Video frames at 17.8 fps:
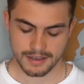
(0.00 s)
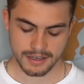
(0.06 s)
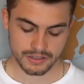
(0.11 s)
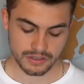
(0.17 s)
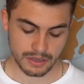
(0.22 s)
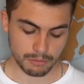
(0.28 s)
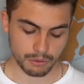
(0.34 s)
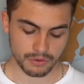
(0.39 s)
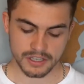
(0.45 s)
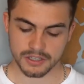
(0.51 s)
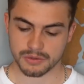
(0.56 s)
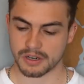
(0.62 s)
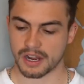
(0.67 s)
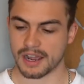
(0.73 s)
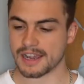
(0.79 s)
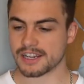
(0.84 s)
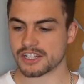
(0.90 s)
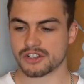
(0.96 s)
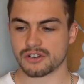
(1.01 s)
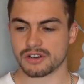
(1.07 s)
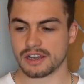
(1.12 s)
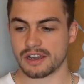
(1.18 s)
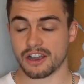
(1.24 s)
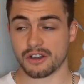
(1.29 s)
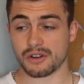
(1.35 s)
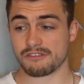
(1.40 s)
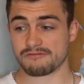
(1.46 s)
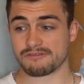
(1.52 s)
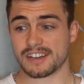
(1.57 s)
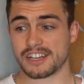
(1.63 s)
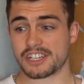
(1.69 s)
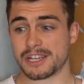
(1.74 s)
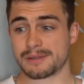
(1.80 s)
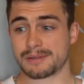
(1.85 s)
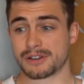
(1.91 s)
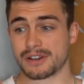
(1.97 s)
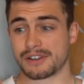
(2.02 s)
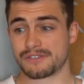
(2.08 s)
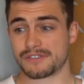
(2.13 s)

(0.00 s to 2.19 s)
So I bought this one. I got it really cheap.